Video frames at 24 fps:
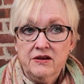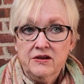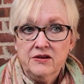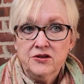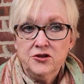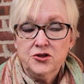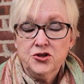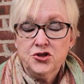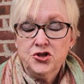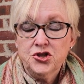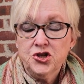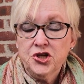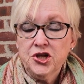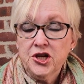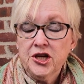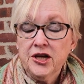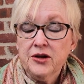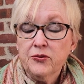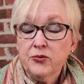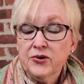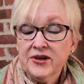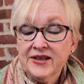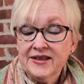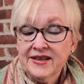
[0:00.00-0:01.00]
she
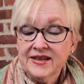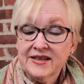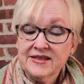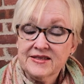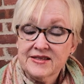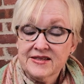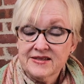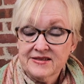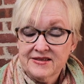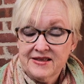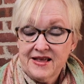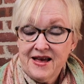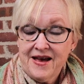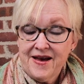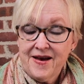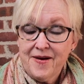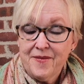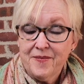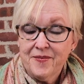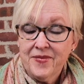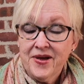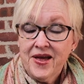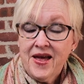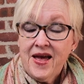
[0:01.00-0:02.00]
releases
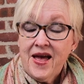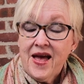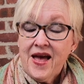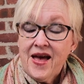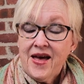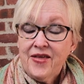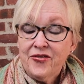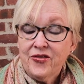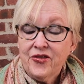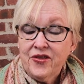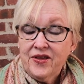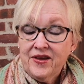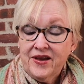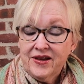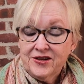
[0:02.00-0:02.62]
them and